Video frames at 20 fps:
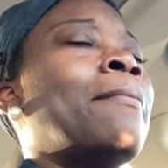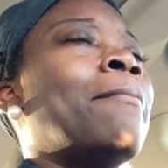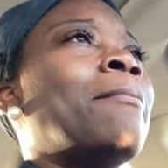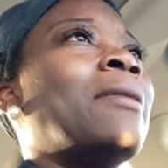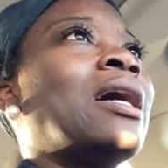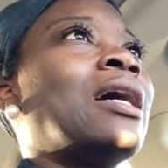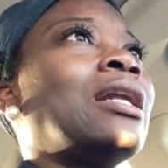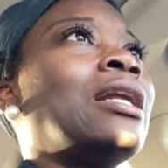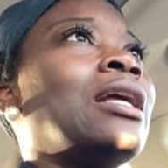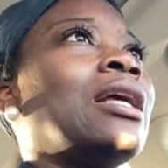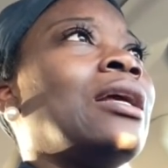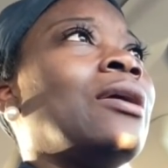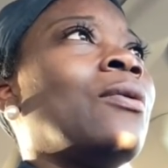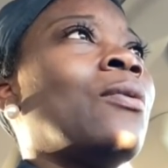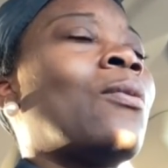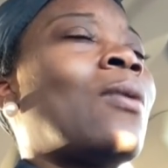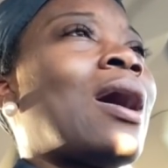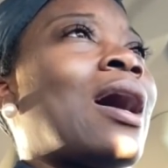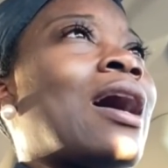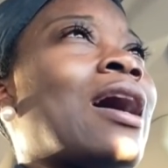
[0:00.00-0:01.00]
money
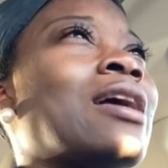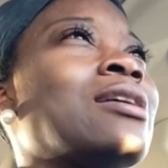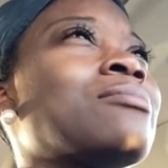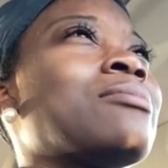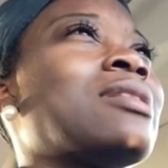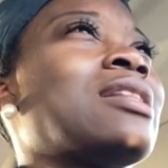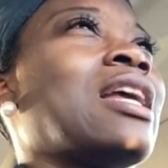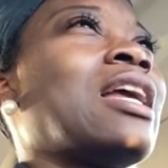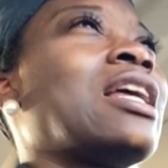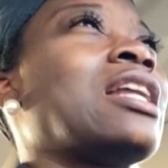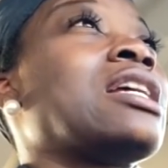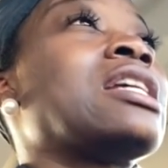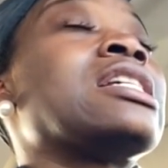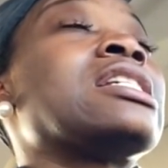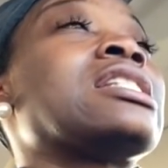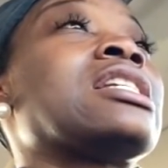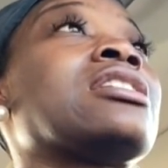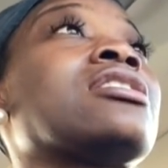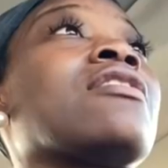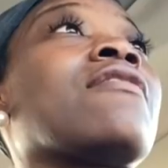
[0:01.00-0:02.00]
wise, but thinking in a
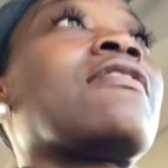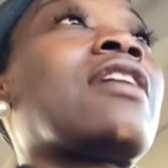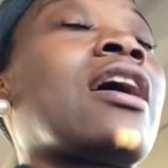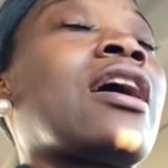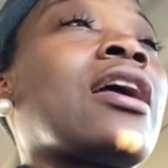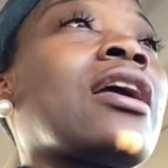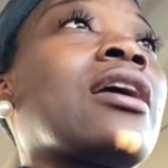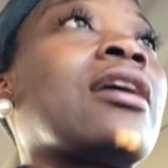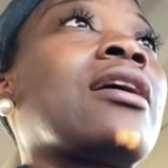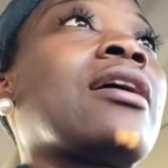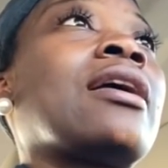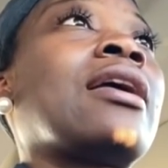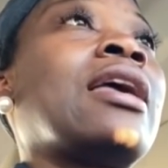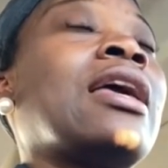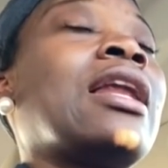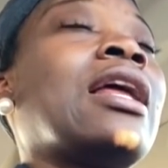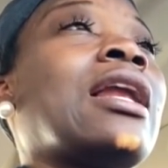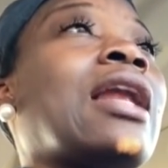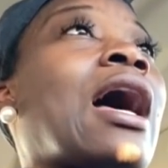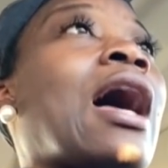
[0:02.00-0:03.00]
sense of like
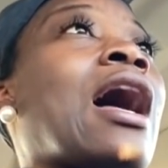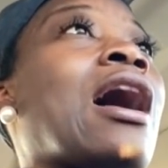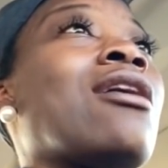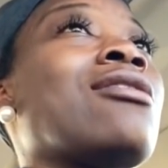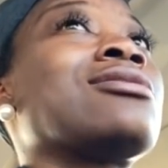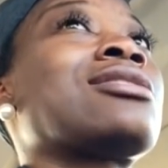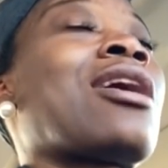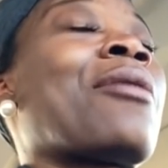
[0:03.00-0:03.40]
getting a house.